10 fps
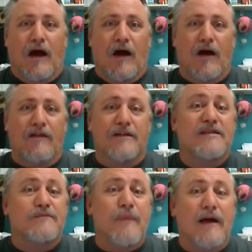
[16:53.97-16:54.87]
Oh, this
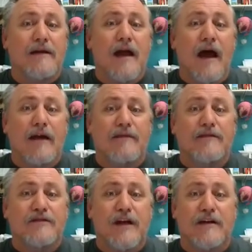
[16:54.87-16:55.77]
is my 9th
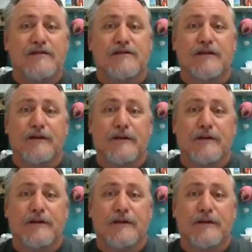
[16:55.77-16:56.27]
chest.